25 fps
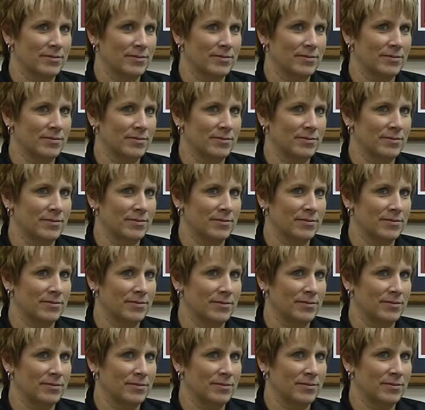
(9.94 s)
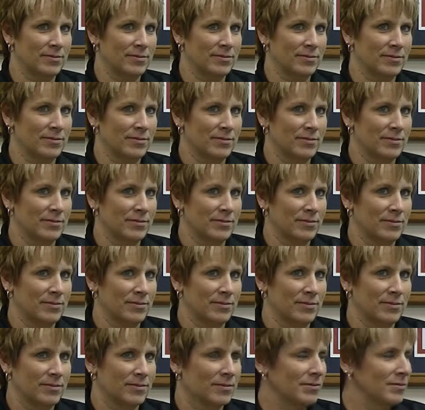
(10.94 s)

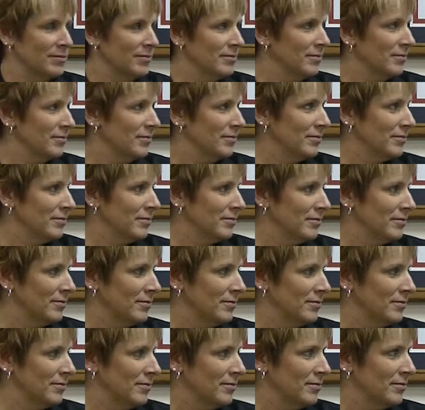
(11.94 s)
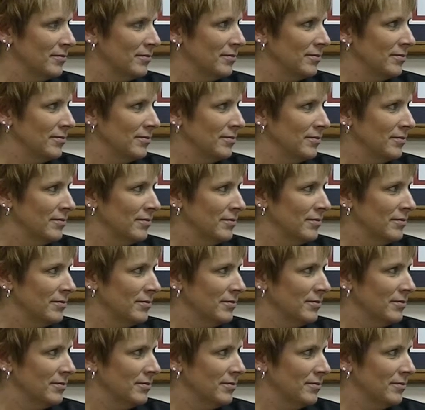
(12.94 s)

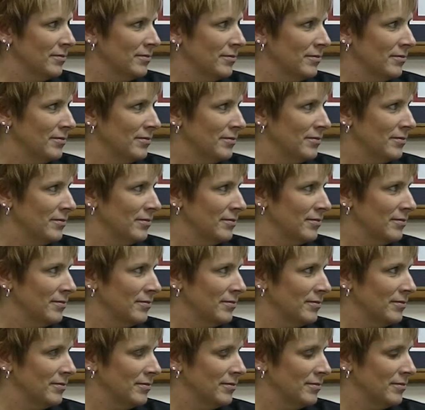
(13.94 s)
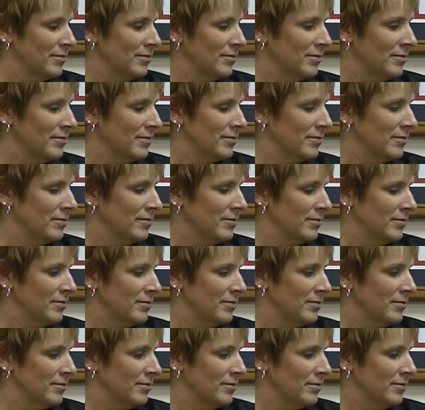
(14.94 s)
This person isn't speaking.